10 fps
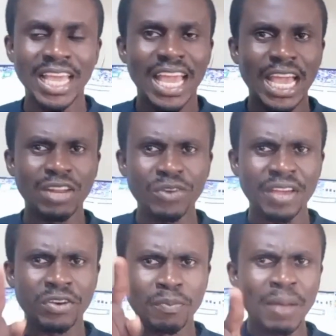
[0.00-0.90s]
And
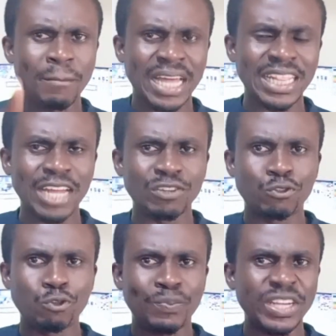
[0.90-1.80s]
remember that
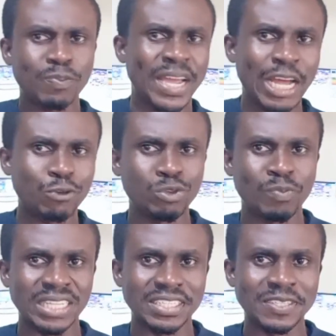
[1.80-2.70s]
supraspinatus
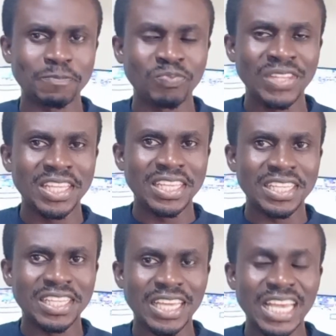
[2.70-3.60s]
muscle
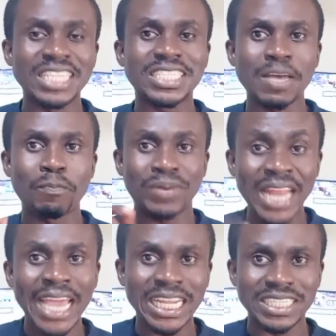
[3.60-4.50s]
is
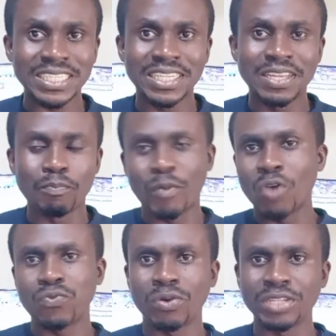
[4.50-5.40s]
supplied by, of
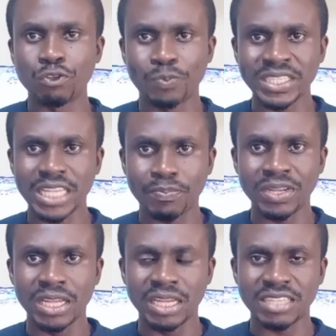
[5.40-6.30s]
course, the
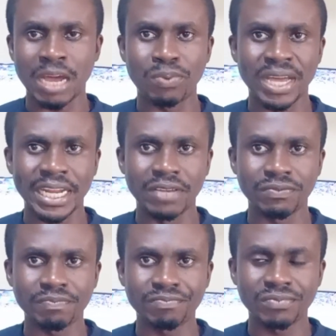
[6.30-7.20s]
suprascapular nerve.
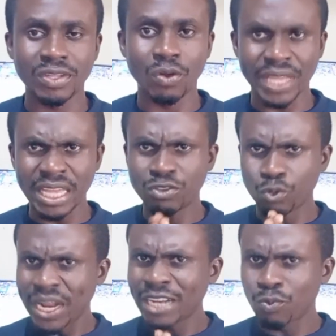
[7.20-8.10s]
Okay, so
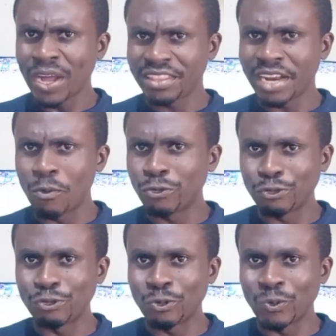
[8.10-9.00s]
that's one thing I want you
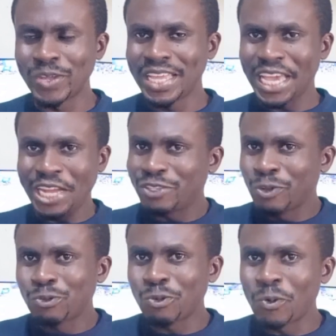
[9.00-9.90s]
to know. And it's
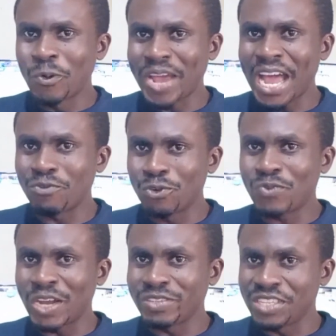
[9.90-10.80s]
also going to have root
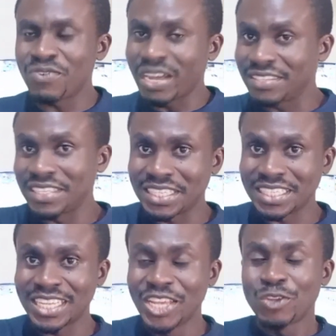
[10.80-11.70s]
value C5,
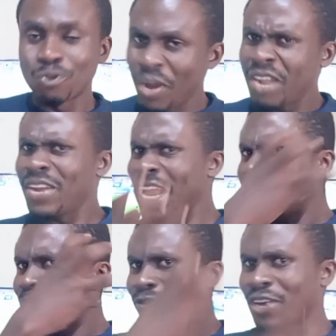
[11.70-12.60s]
C6. So whenever the
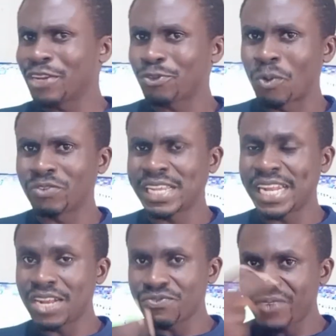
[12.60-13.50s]
upper triangle is concerned,
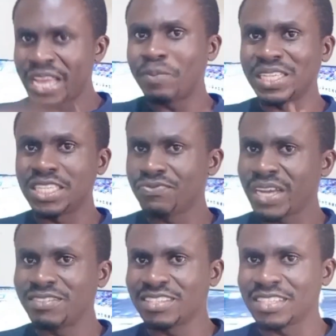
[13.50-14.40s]
then the fibers C5,
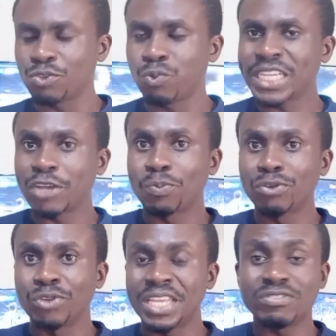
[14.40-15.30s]
C6, which are
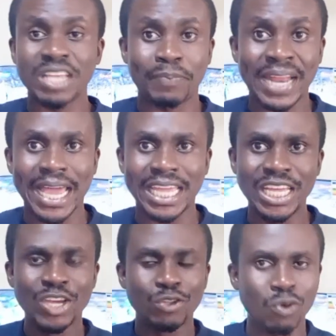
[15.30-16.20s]
supposed to give supply
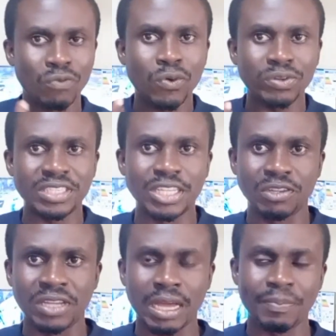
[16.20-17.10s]
to, of course,
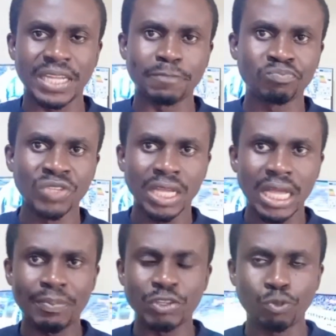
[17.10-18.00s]
the
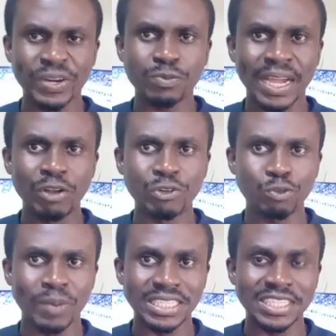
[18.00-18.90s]
supraspinatus
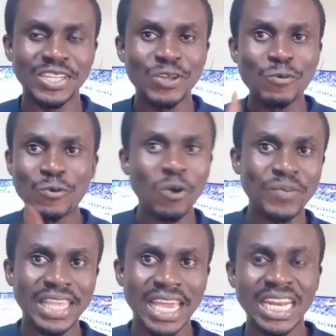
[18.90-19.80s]
muscle, will not be
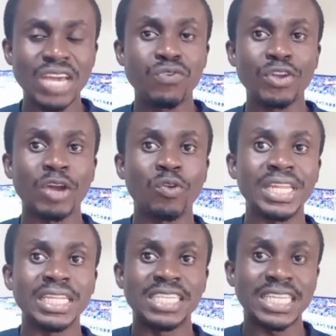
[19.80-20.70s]
there, and therefore you cannot
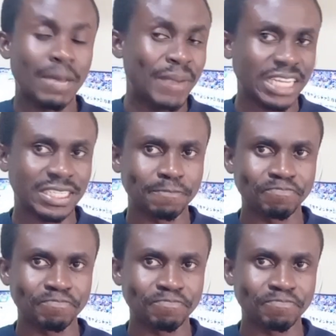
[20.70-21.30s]
initiate abduction.